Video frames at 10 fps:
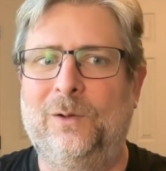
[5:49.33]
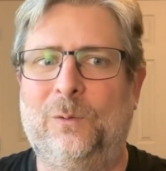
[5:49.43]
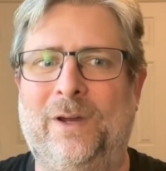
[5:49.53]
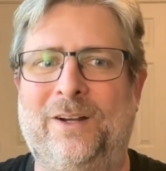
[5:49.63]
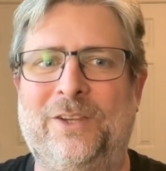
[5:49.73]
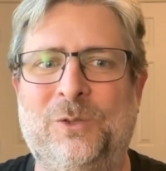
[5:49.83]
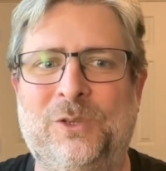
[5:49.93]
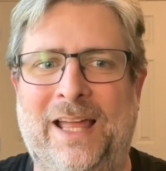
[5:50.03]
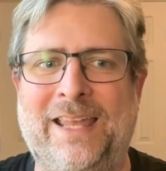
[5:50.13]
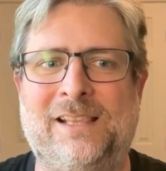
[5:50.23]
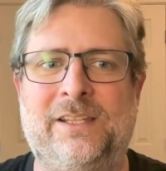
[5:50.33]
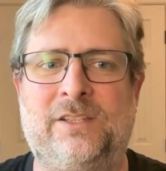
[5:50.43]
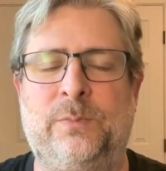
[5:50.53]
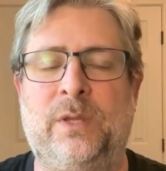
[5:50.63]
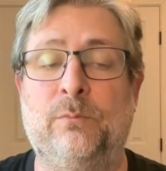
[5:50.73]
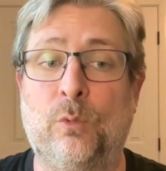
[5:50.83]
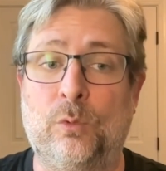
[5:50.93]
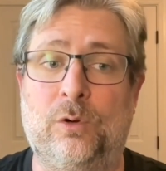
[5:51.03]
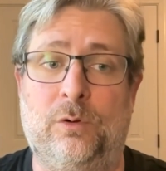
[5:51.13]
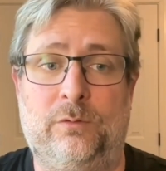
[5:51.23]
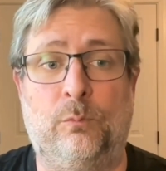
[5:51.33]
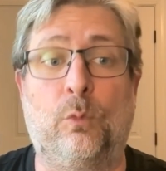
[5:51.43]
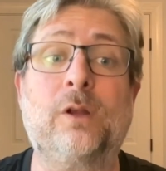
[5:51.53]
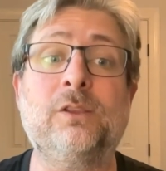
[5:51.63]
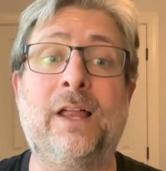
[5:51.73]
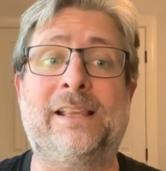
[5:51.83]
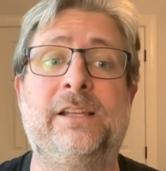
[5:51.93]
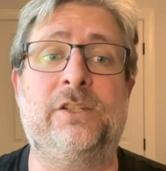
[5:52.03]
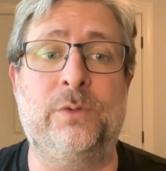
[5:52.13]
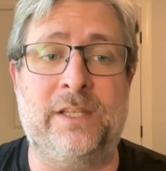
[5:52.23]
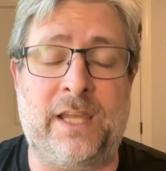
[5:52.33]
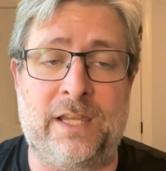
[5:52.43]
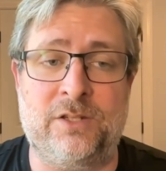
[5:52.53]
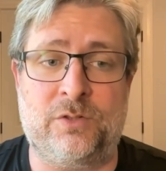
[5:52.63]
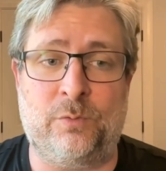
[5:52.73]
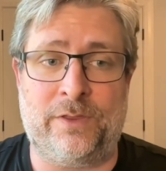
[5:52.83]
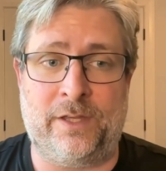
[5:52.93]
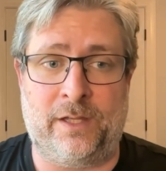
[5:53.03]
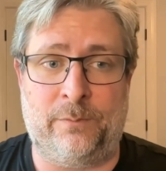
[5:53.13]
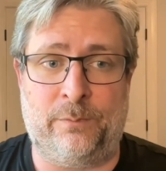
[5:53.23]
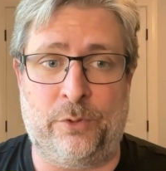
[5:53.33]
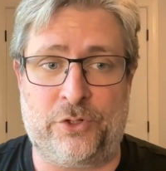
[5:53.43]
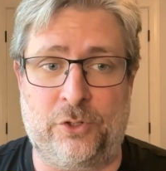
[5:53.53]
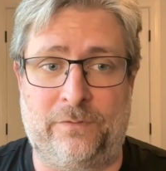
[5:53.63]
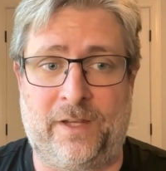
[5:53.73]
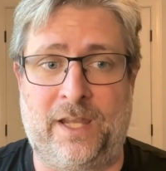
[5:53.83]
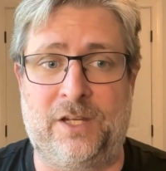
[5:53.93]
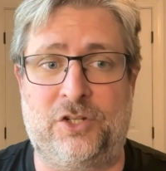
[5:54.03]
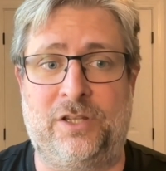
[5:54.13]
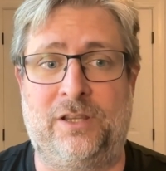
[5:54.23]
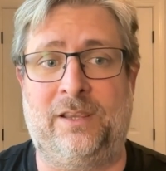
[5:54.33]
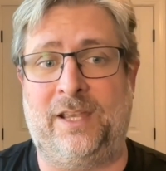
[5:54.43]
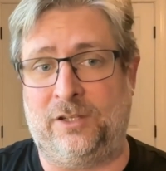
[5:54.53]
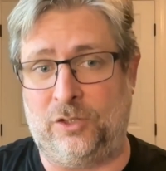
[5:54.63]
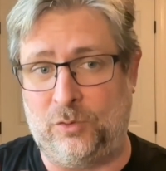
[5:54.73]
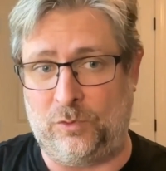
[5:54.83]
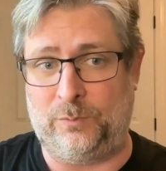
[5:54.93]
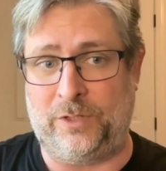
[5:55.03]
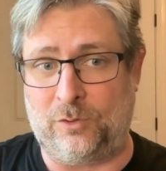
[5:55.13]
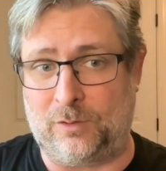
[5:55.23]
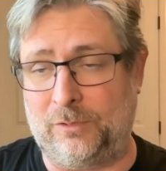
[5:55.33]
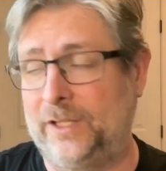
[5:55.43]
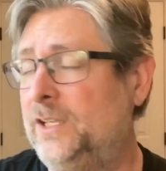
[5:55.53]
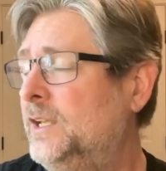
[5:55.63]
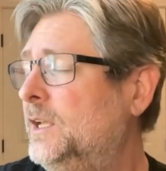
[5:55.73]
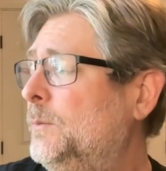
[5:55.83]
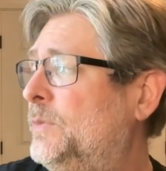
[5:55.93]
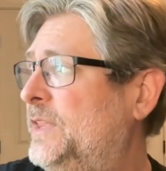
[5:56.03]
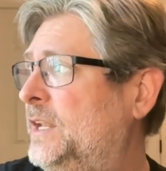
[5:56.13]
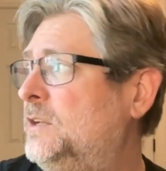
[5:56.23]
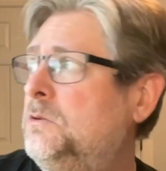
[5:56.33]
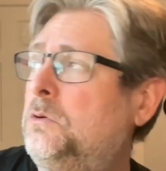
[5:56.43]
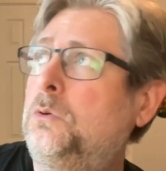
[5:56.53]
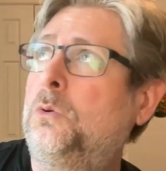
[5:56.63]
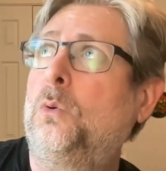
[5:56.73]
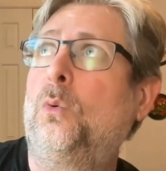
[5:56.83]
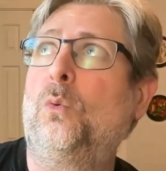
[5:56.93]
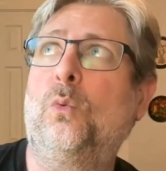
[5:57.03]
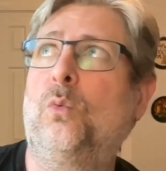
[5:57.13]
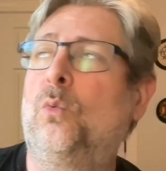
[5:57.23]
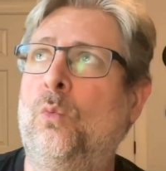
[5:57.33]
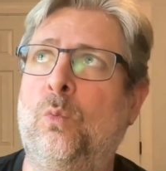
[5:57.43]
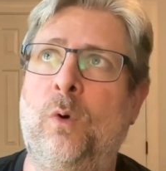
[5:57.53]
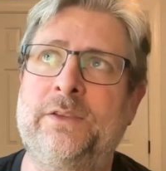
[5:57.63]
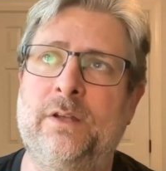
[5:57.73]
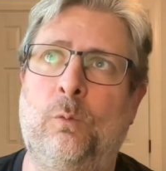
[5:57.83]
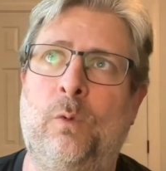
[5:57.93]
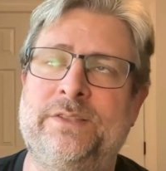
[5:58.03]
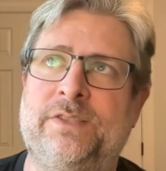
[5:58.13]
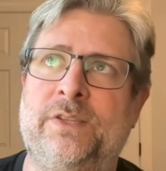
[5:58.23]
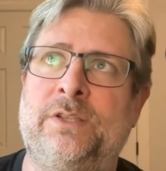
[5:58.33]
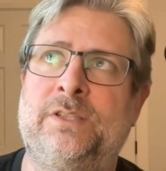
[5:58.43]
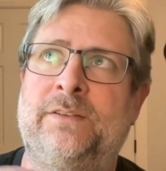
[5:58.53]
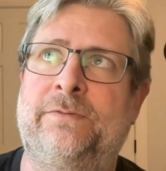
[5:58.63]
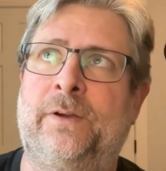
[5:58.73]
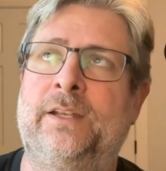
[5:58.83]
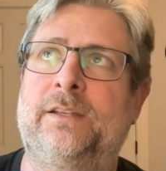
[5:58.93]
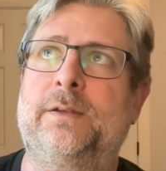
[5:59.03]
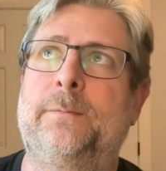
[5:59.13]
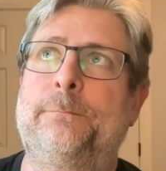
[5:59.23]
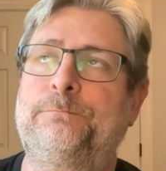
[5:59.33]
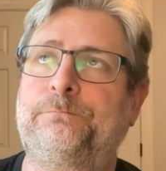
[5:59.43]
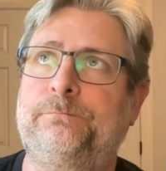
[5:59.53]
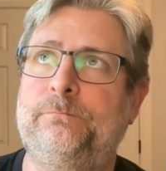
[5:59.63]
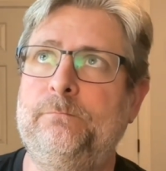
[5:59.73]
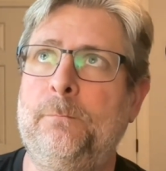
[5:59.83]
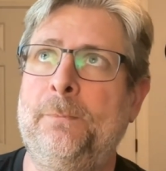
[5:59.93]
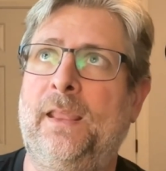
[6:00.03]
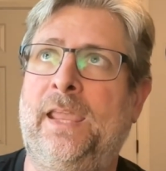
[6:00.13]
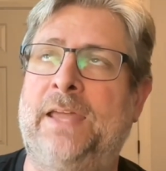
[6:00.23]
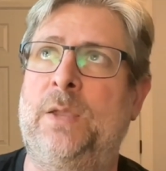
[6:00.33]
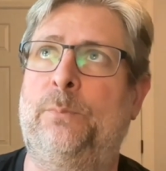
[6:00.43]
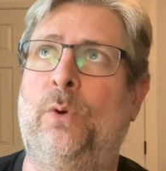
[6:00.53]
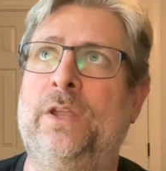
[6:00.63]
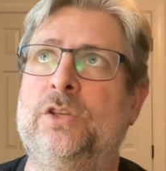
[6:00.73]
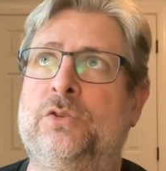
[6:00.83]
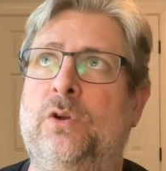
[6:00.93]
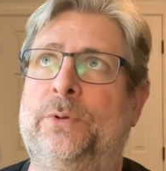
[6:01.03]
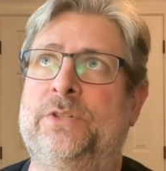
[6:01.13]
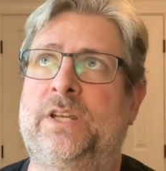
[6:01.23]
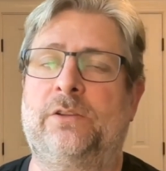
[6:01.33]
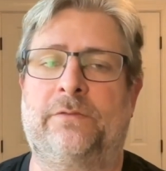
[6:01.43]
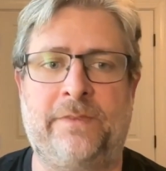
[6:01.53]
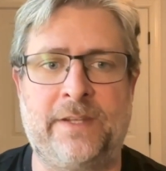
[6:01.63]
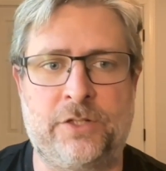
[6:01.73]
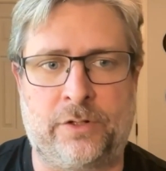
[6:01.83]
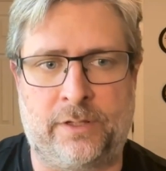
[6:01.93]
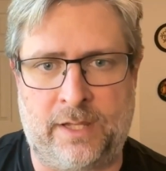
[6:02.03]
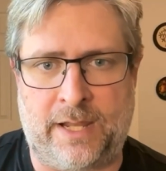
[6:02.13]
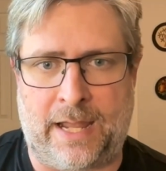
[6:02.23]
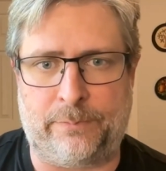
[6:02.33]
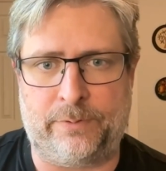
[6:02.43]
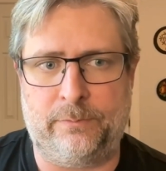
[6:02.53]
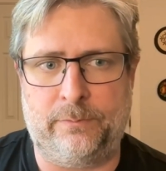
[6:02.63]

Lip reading: When are you likely to be more likely to engage with a push notification than you would be normally? But then what's the different, can they point you to a particular feature in the app